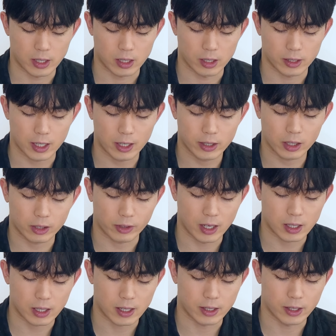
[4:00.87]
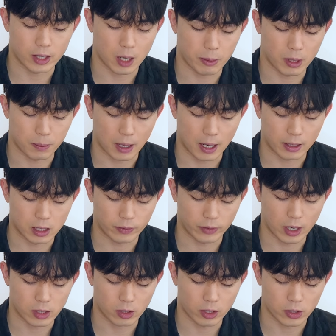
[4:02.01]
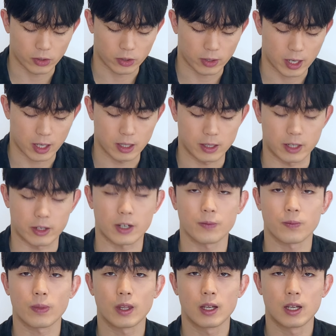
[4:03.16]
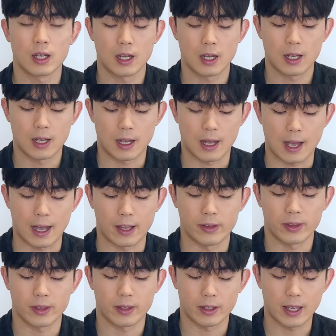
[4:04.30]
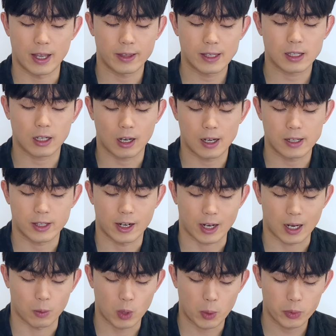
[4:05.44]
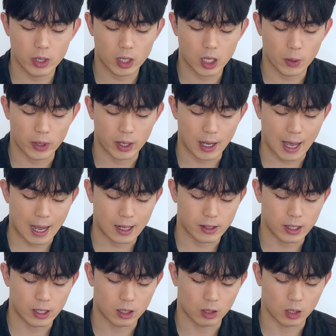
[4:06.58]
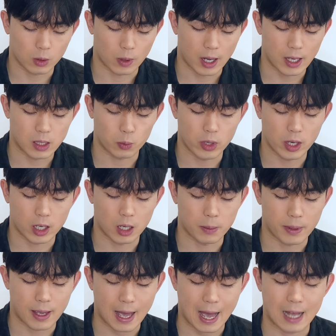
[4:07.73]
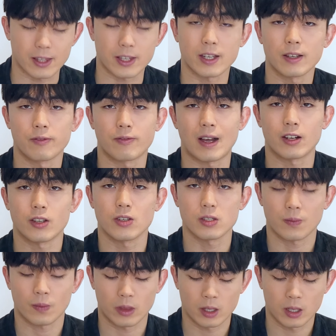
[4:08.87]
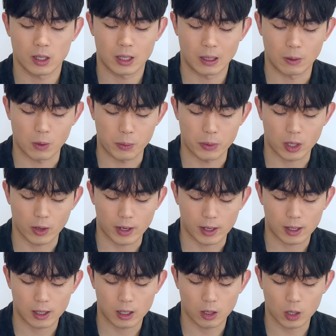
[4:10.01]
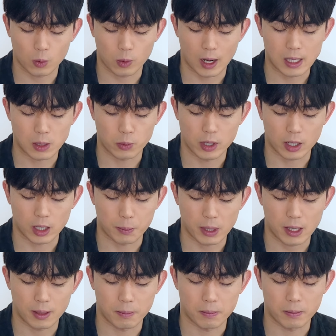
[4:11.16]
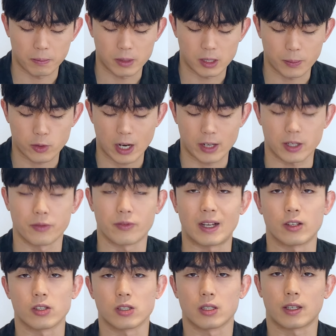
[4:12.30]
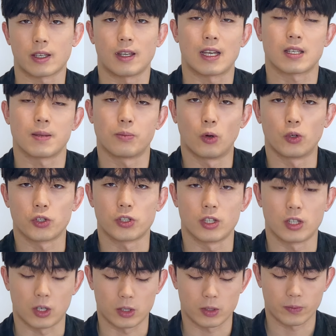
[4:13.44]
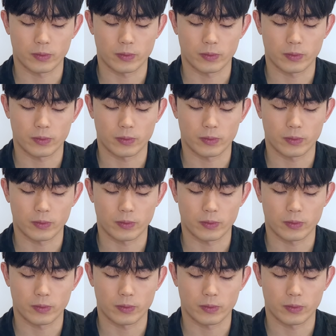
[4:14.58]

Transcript: So 0 degrees is determined by this first horizontal here, 0. And in this cast diagram, when we are going anti-clockwise, we are going to be adding values. When we're going clockwise, we are going to be subtracting values. Okay, that's important to note.